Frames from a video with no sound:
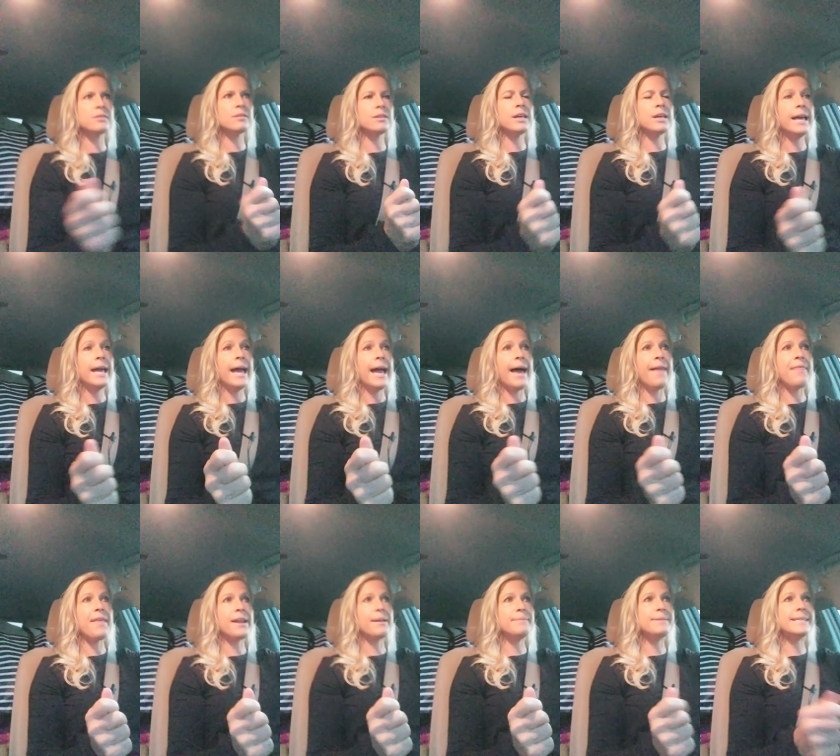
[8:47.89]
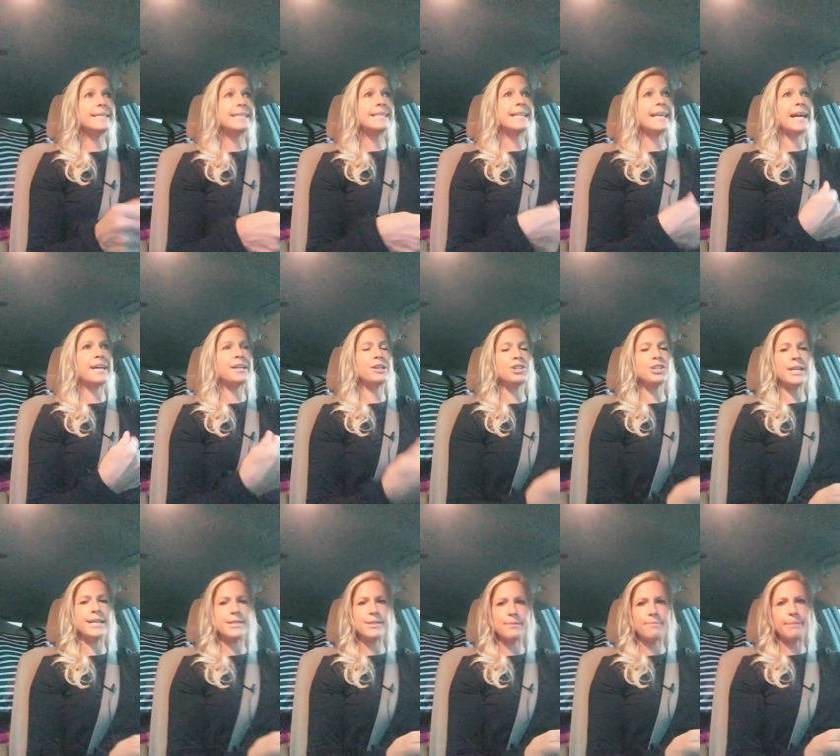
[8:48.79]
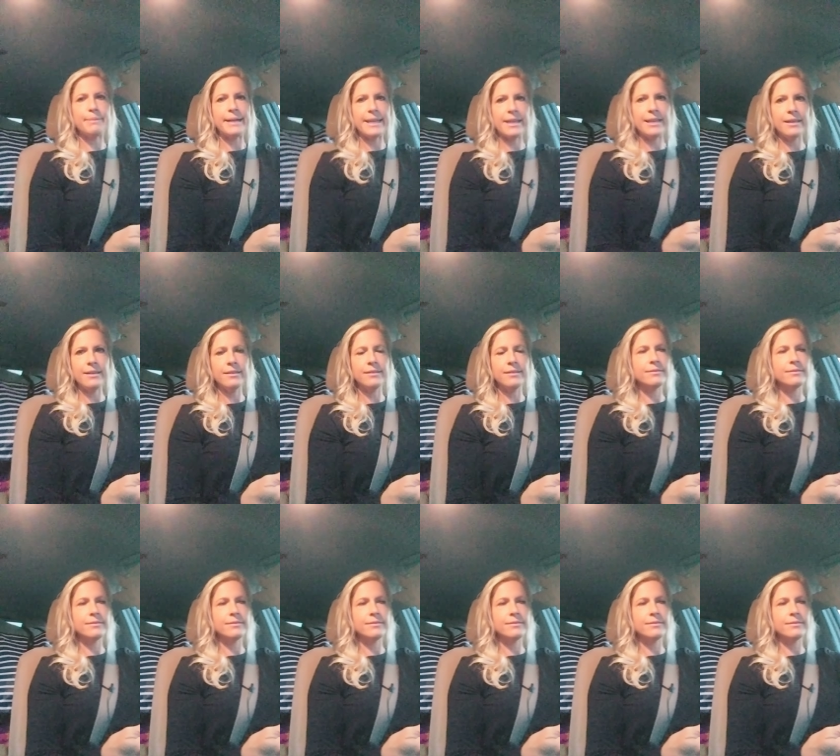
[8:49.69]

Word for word: And then I'm seeing the Energizer Bunny